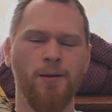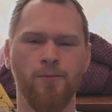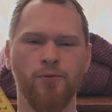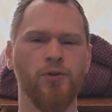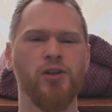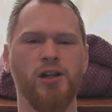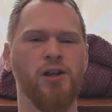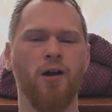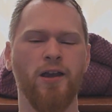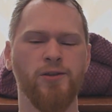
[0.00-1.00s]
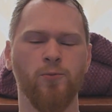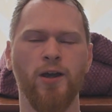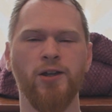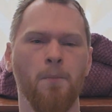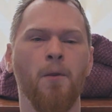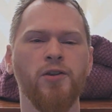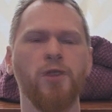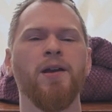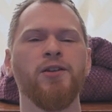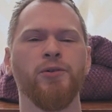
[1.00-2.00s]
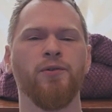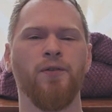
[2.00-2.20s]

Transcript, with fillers: Bruce Lee got his wish. Monumental